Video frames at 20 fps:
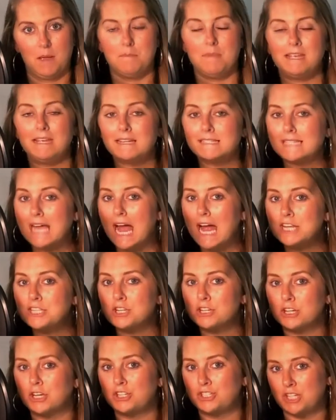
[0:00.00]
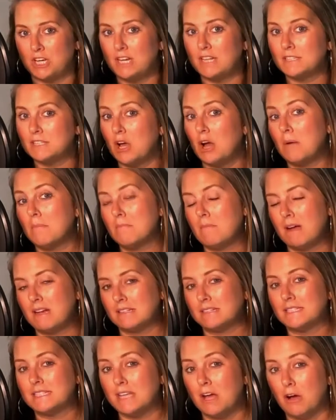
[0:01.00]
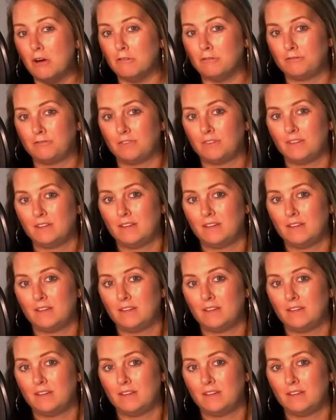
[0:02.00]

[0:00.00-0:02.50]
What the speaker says: Because I took a chance on myself.